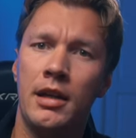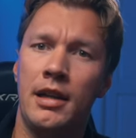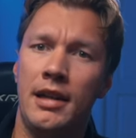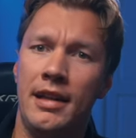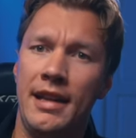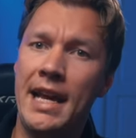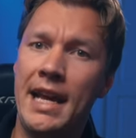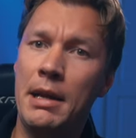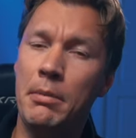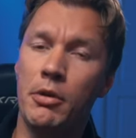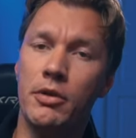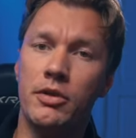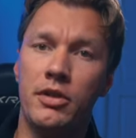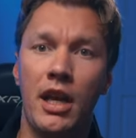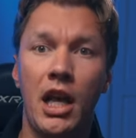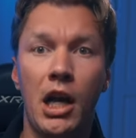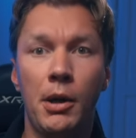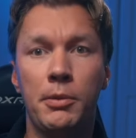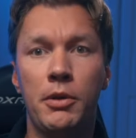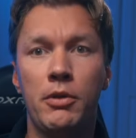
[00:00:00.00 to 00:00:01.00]
Labels
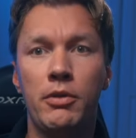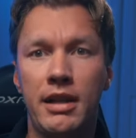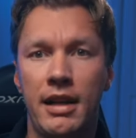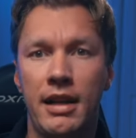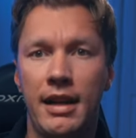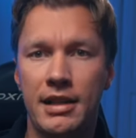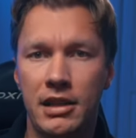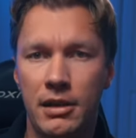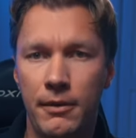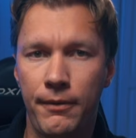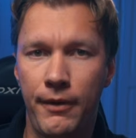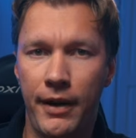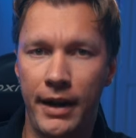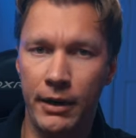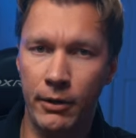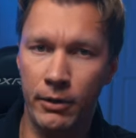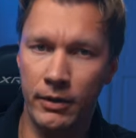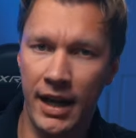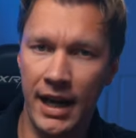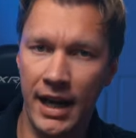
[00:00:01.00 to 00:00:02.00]
help you classify
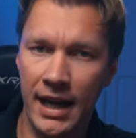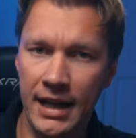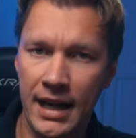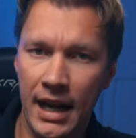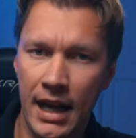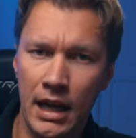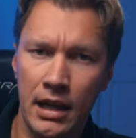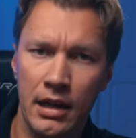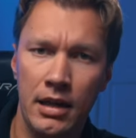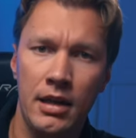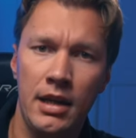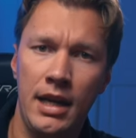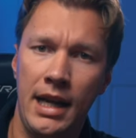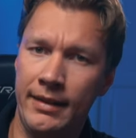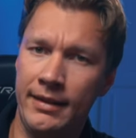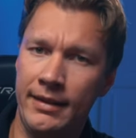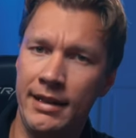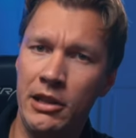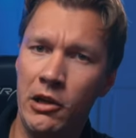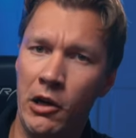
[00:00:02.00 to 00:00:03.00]
your data,
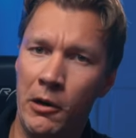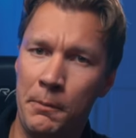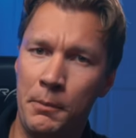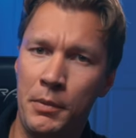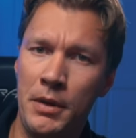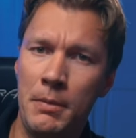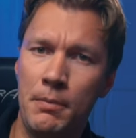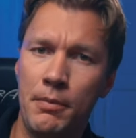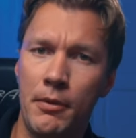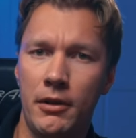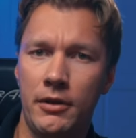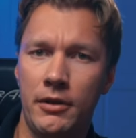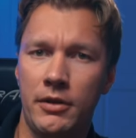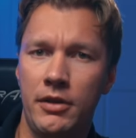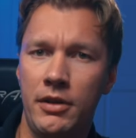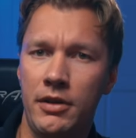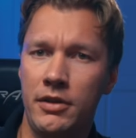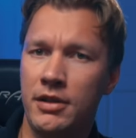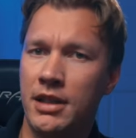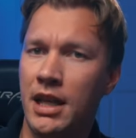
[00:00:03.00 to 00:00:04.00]
and DLP
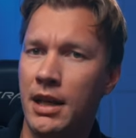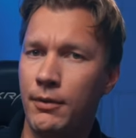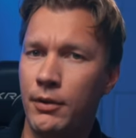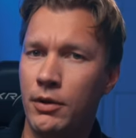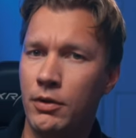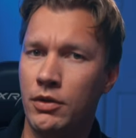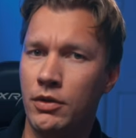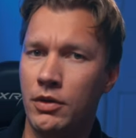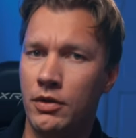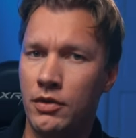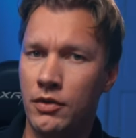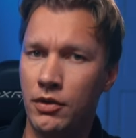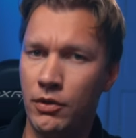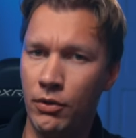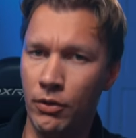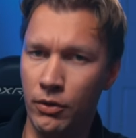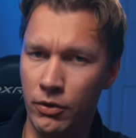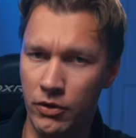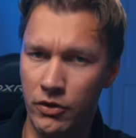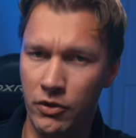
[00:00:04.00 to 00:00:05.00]
policies give you the
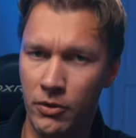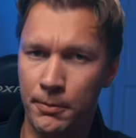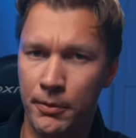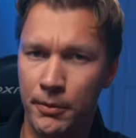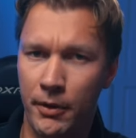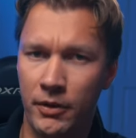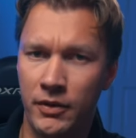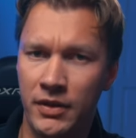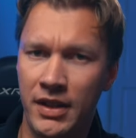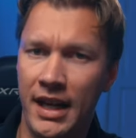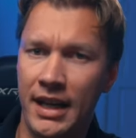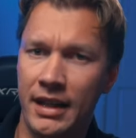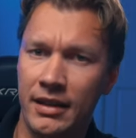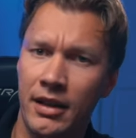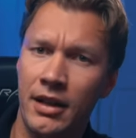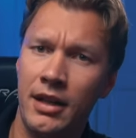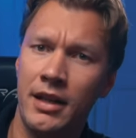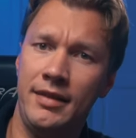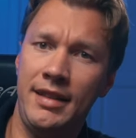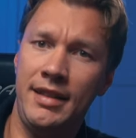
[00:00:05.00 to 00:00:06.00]
tools to protect
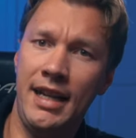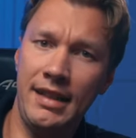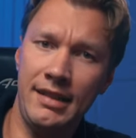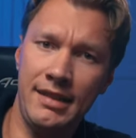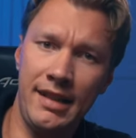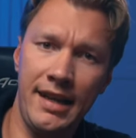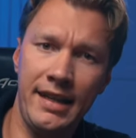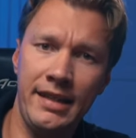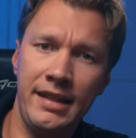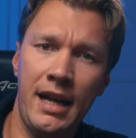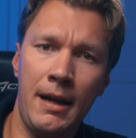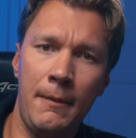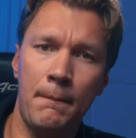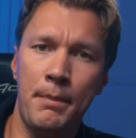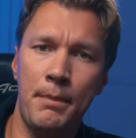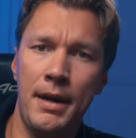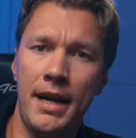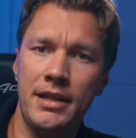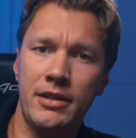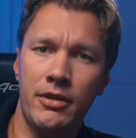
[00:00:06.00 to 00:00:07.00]
that data
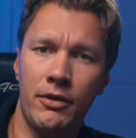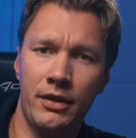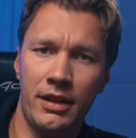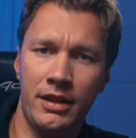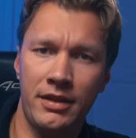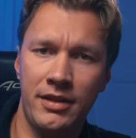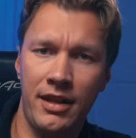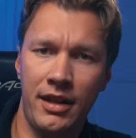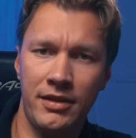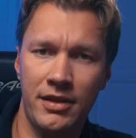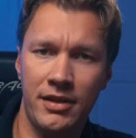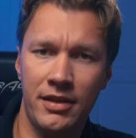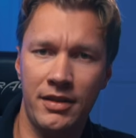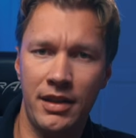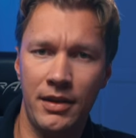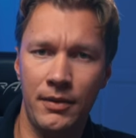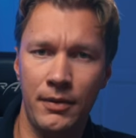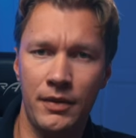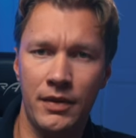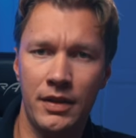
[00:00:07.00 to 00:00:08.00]
based on its
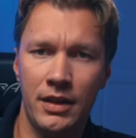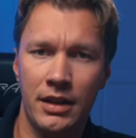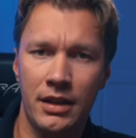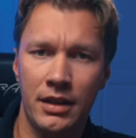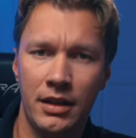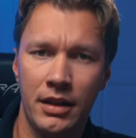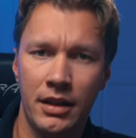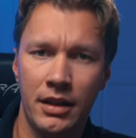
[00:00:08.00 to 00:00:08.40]
sensitivity.